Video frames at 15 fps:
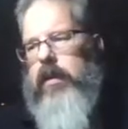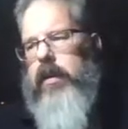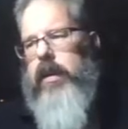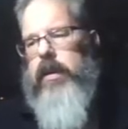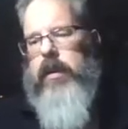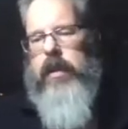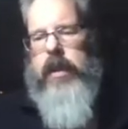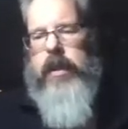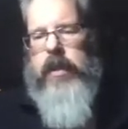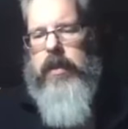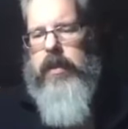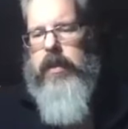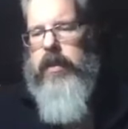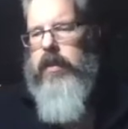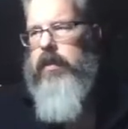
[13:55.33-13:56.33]
All right, so
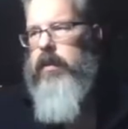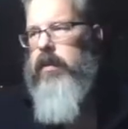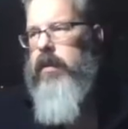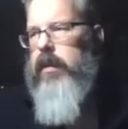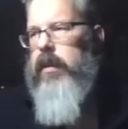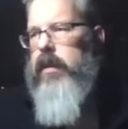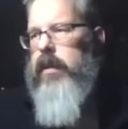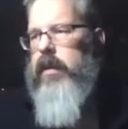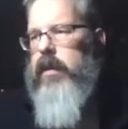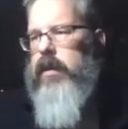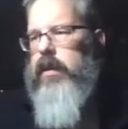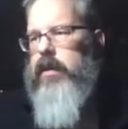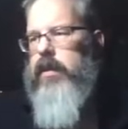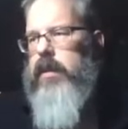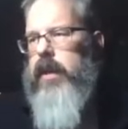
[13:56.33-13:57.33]
let's
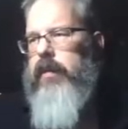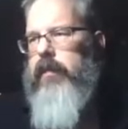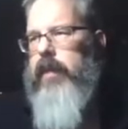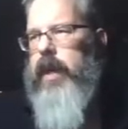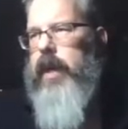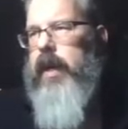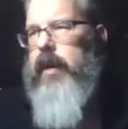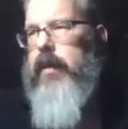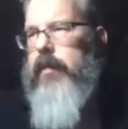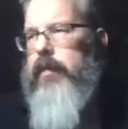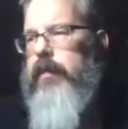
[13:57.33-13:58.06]
save that.